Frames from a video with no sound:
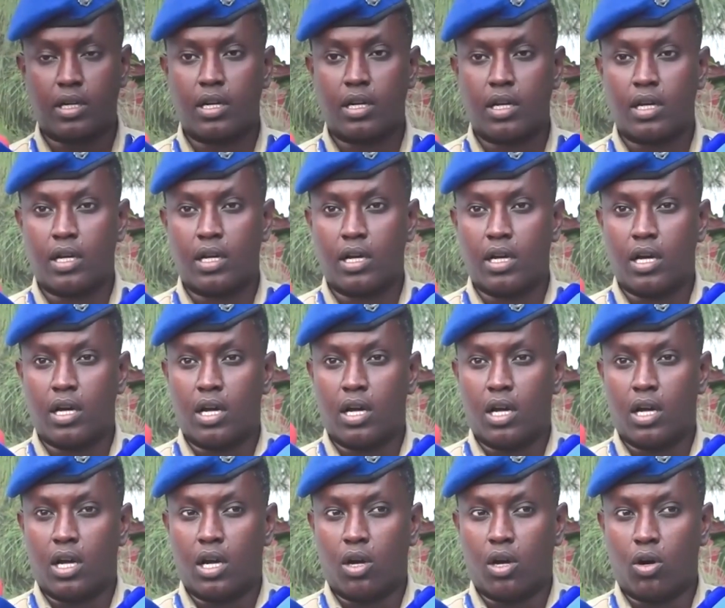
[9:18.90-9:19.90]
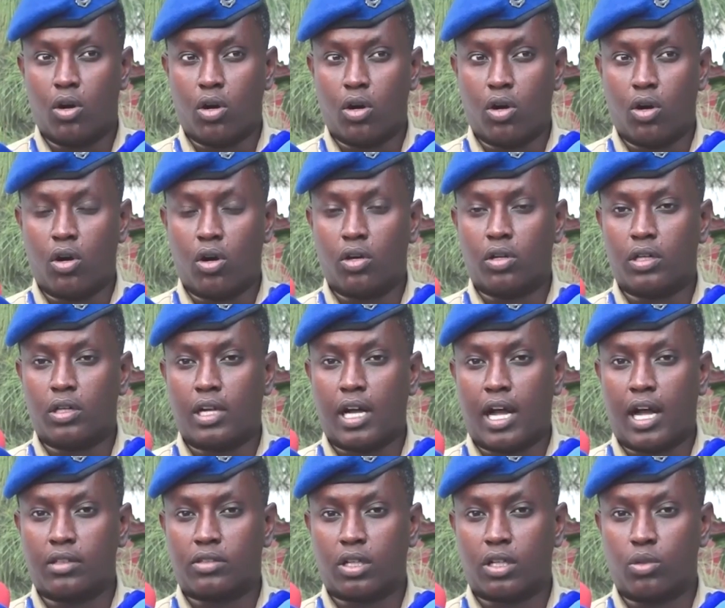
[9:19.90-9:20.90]
because he could not pay.
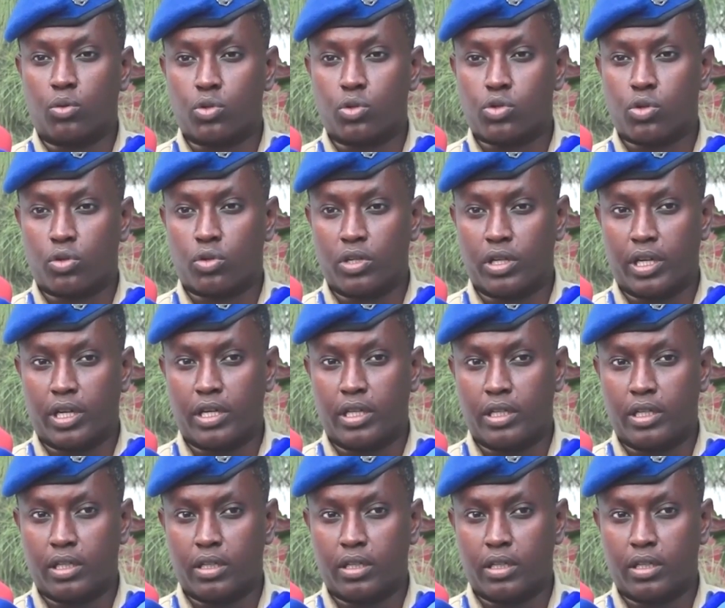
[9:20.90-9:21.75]
He demanded that